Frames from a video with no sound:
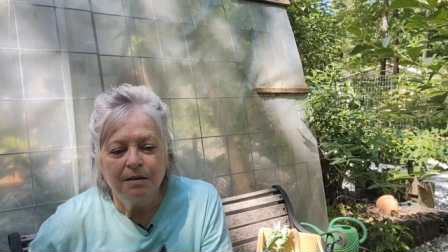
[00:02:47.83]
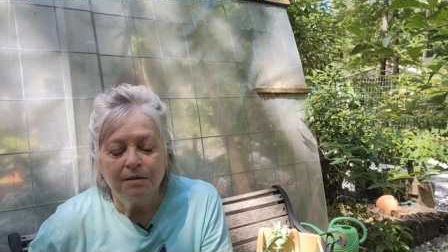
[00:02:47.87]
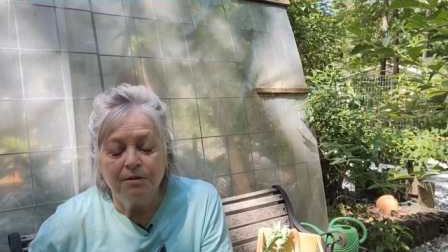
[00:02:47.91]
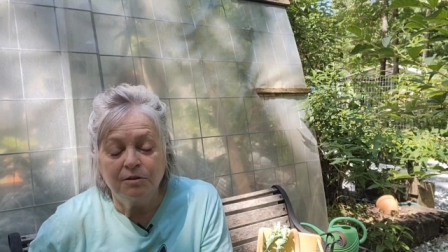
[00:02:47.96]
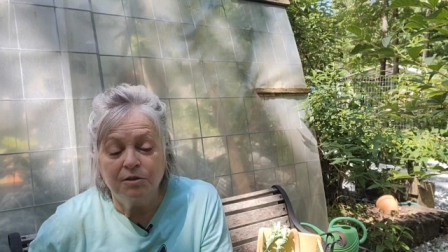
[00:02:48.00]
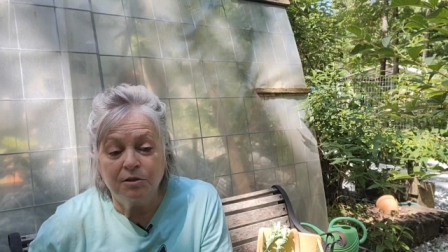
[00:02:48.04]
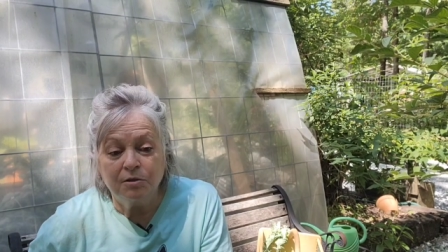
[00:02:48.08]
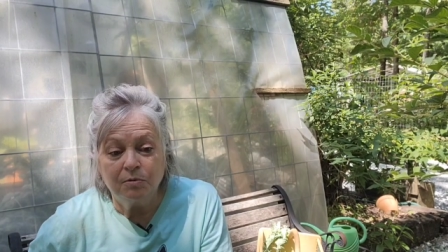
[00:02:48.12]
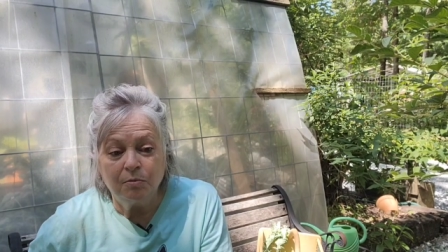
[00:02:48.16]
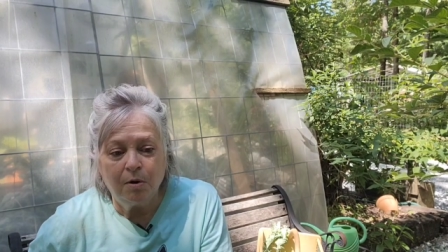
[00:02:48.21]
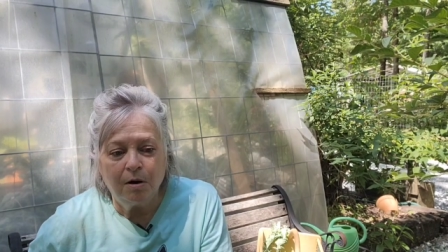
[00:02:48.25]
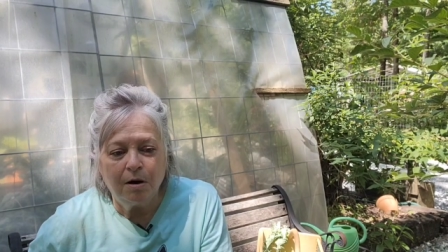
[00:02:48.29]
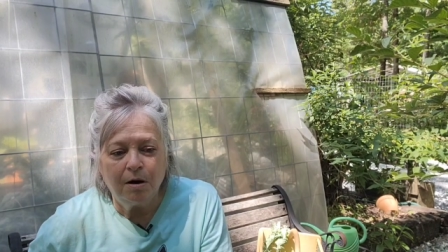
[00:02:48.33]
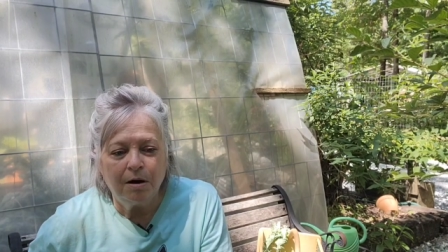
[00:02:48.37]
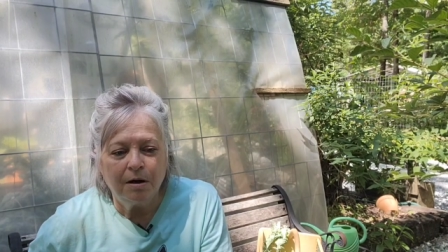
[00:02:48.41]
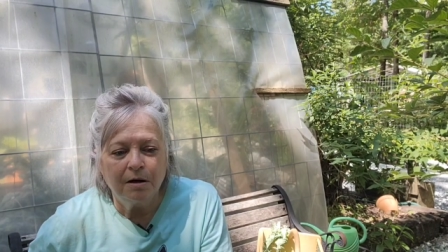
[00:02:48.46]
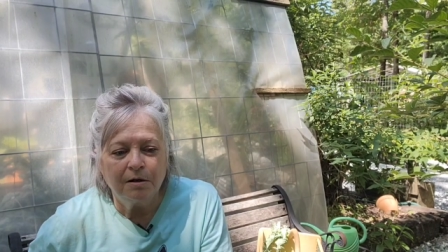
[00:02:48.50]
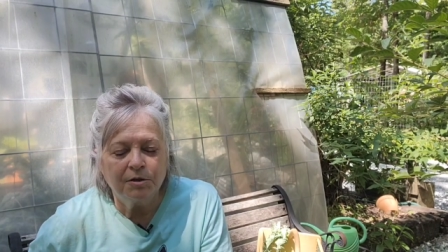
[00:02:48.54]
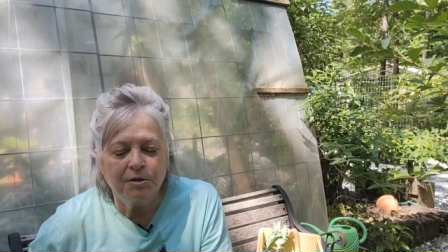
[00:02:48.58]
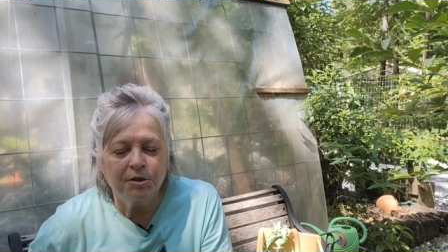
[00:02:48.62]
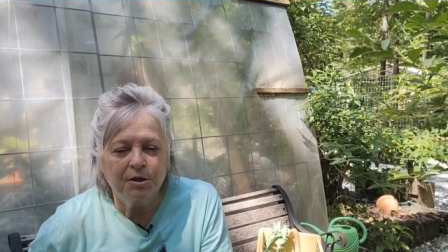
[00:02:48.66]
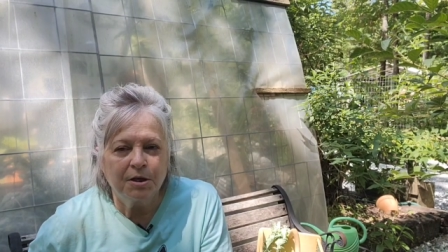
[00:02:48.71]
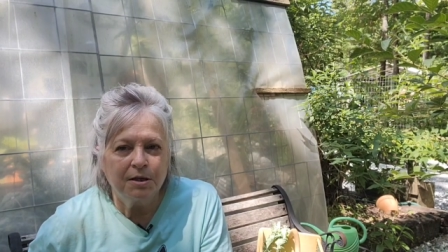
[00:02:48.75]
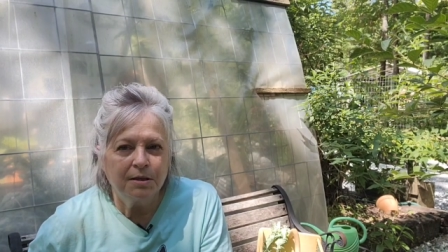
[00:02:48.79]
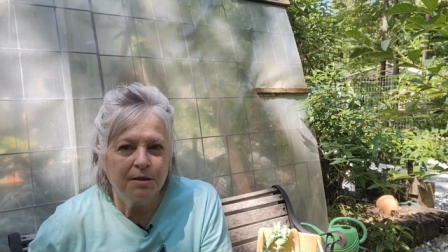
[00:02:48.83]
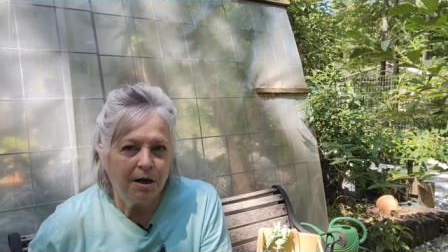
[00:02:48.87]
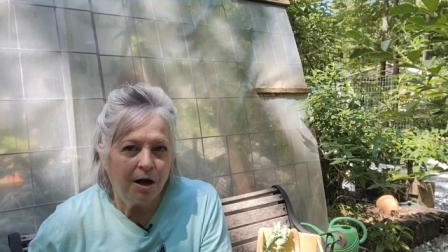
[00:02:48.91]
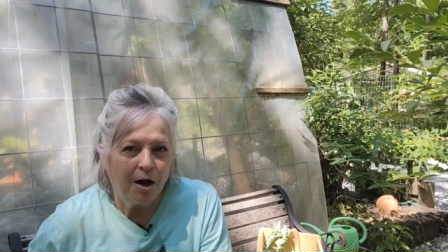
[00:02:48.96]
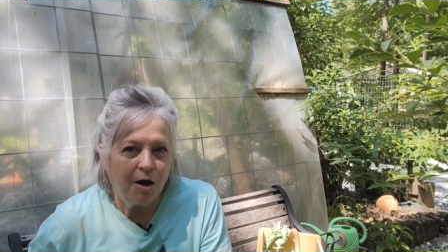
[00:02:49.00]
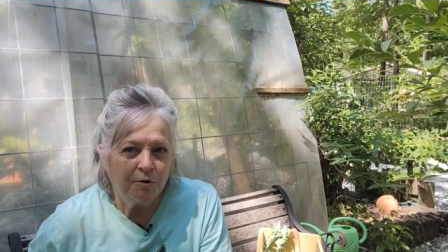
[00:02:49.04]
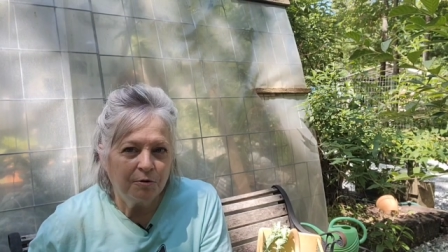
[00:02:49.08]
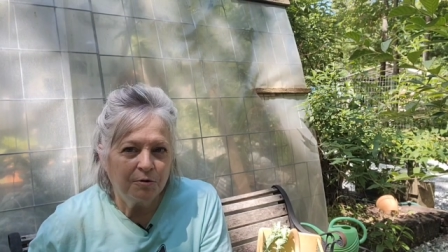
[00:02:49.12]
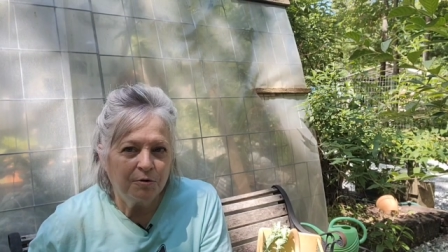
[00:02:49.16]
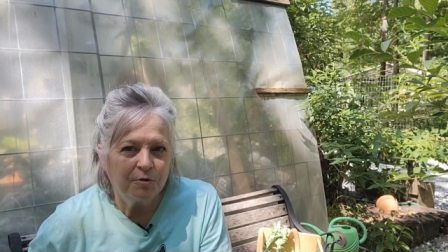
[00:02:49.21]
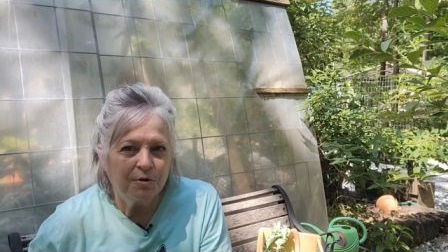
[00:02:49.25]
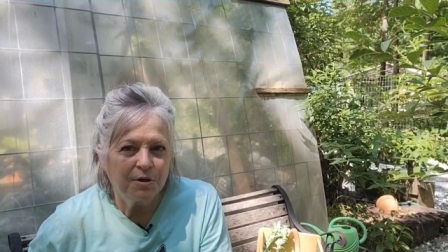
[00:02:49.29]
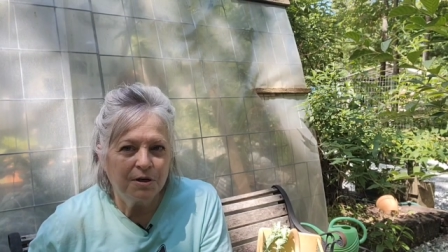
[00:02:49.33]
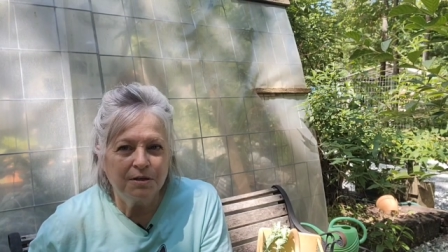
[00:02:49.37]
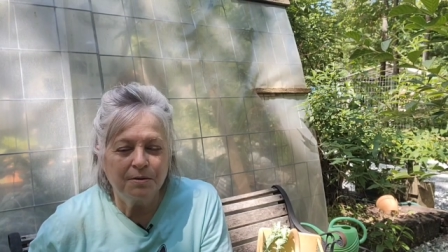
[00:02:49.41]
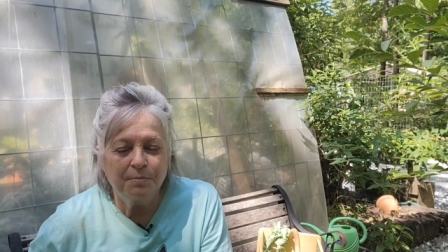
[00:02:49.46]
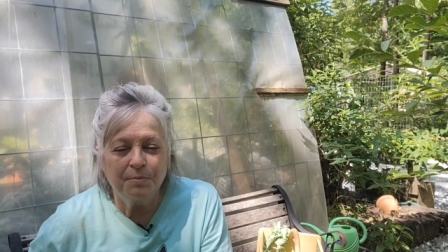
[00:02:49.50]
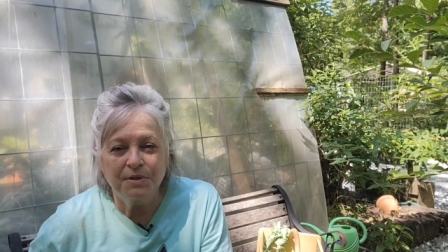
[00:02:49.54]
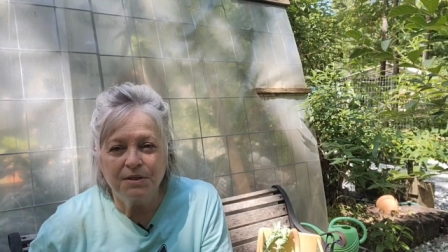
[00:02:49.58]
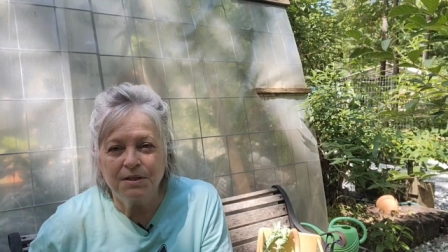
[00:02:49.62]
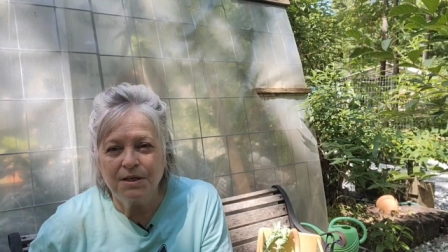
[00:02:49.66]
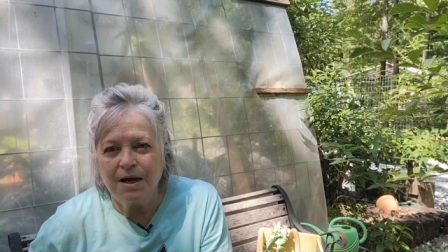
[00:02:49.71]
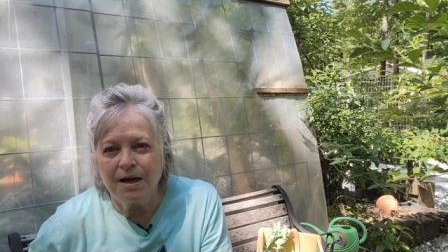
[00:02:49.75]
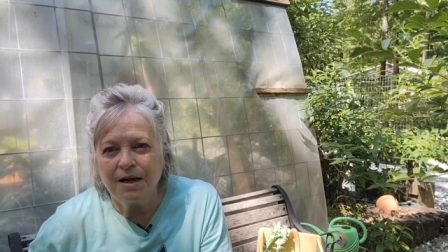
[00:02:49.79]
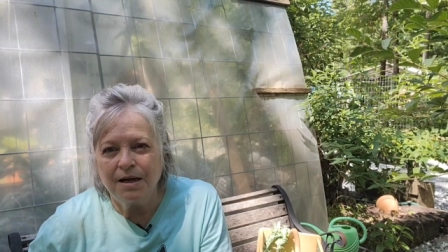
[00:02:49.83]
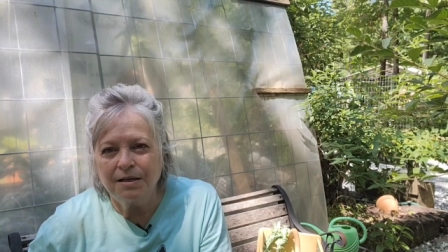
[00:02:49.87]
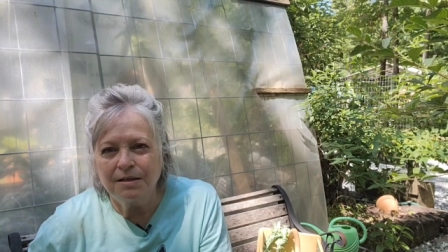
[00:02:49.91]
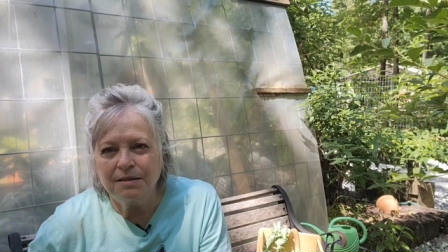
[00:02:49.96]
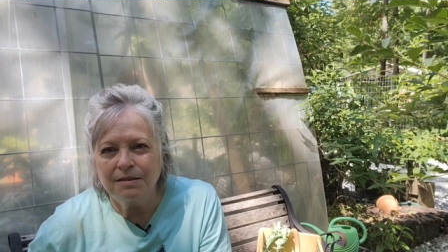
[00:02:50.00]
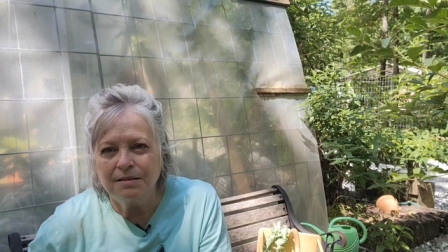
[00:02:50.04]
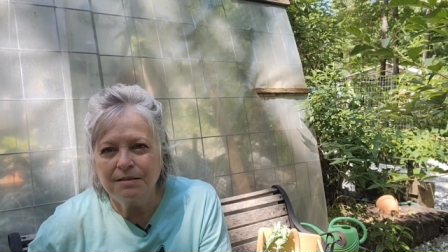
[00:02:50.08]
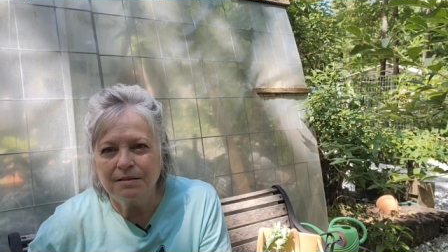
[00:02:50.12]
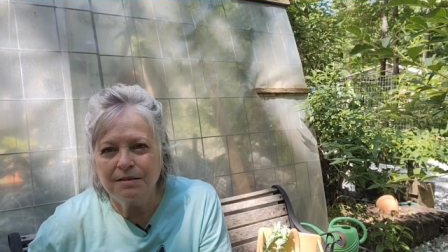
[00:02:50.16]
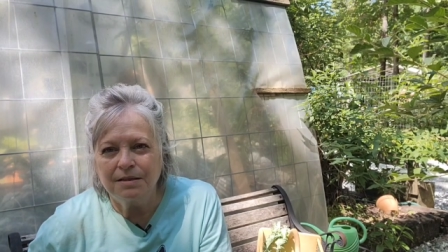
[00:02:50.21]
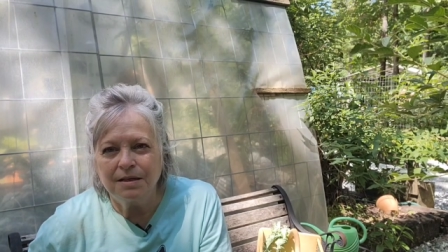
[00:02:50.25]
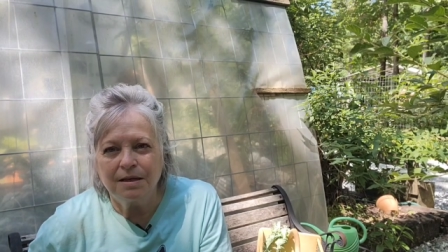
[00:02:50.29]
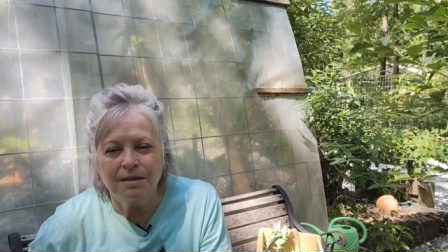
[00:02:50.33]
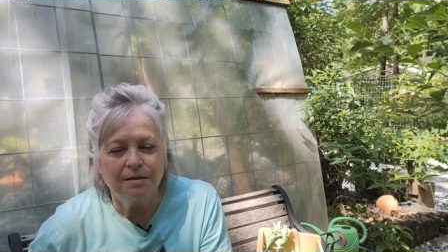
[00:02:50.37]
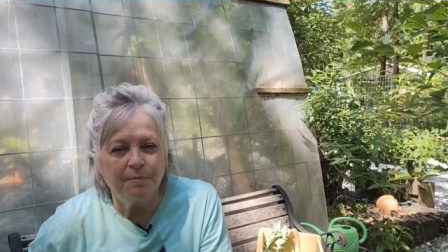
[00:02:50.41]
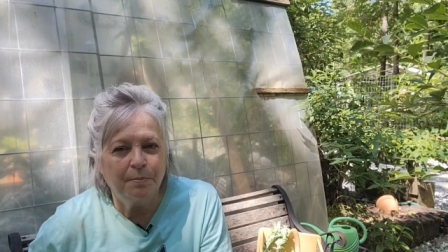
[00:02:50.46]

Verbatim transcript: the squash and the okra and the potatoes